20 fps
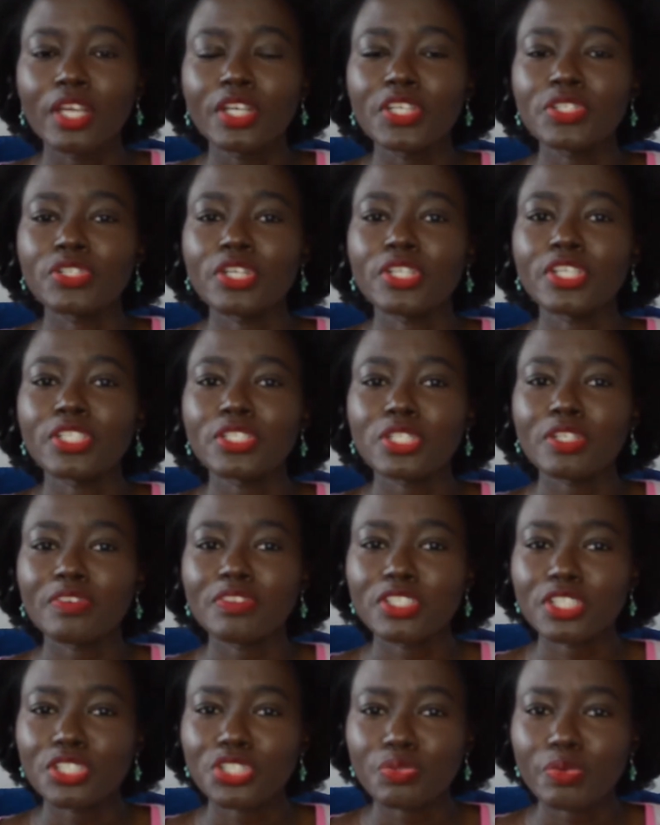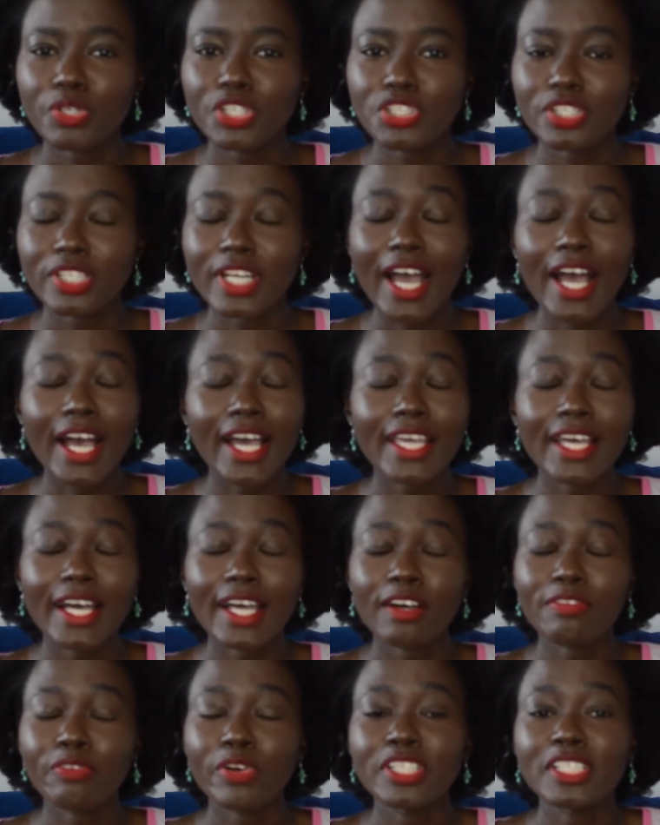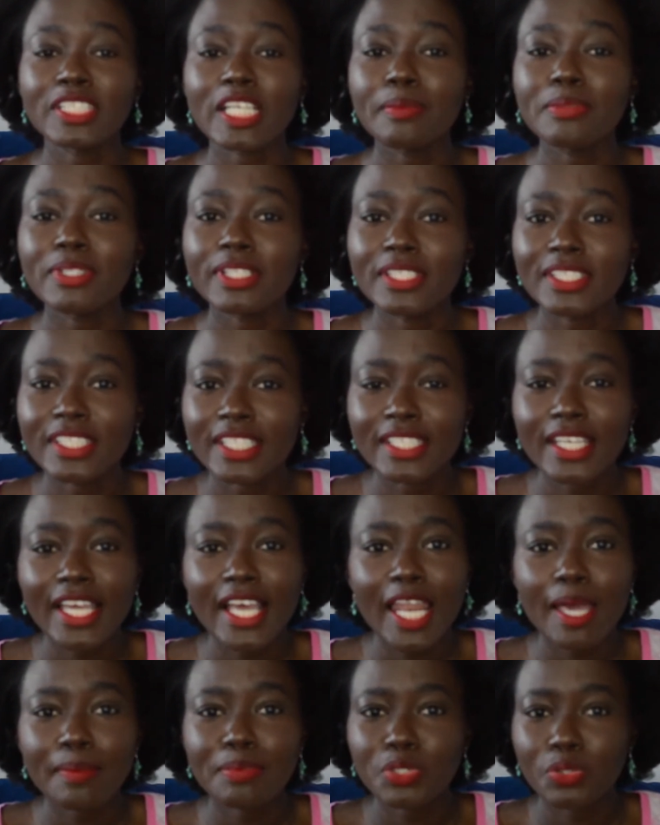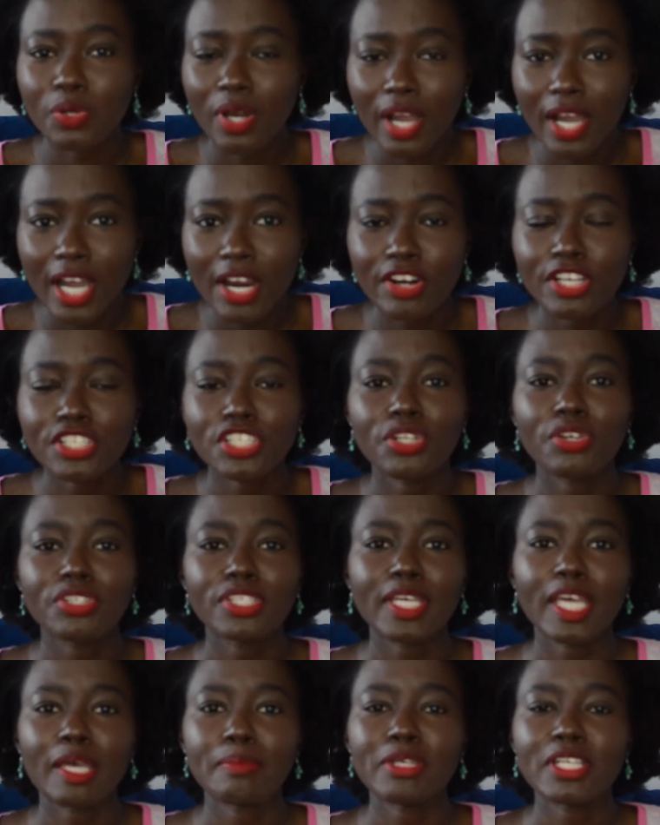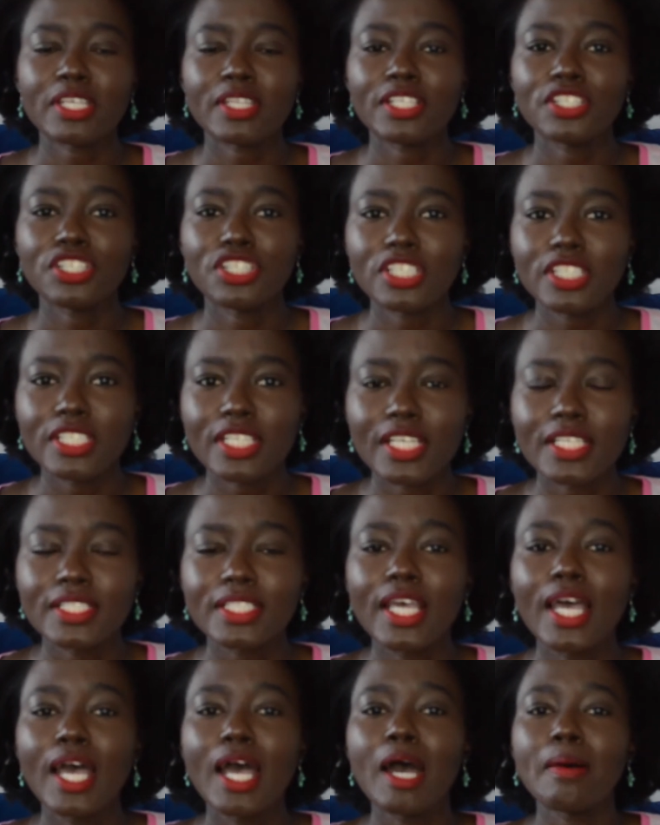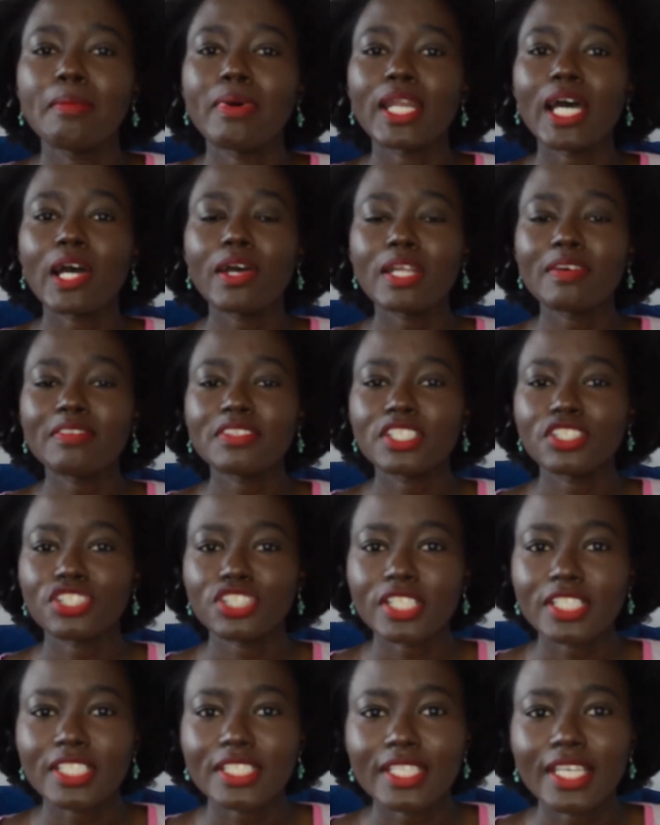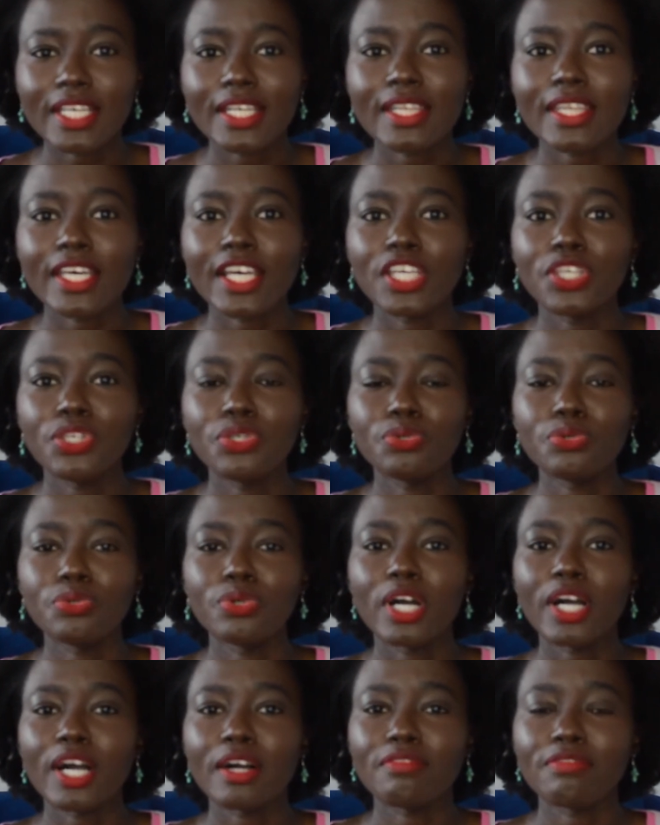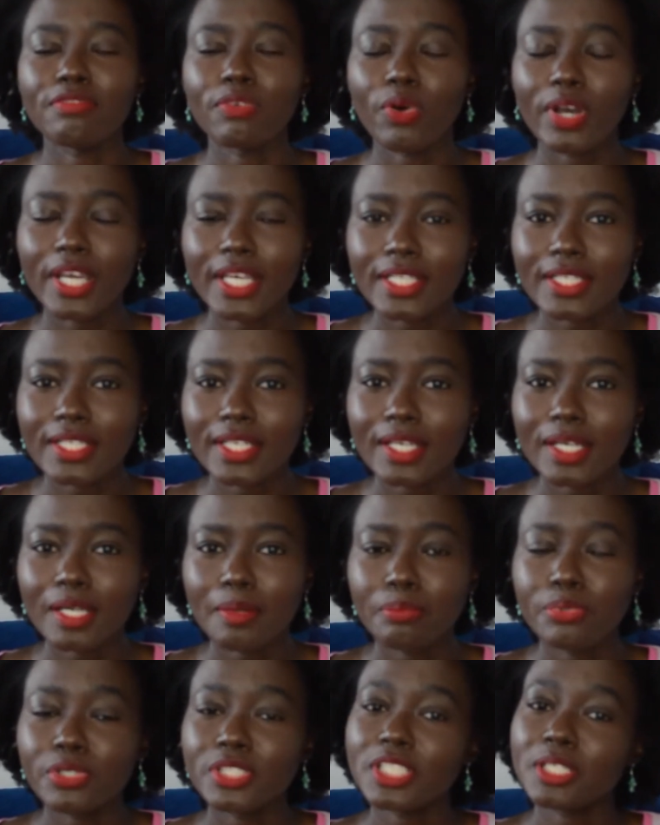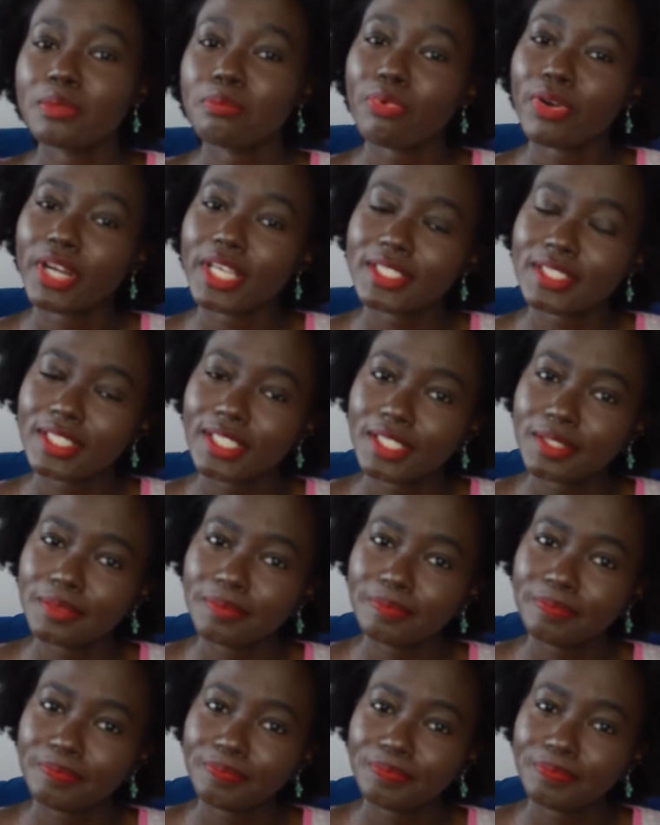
So in this sort of situation, of course it's entirely up to her, and she knows her hair better than she does, but I would have suggested that you avoid putting braids in.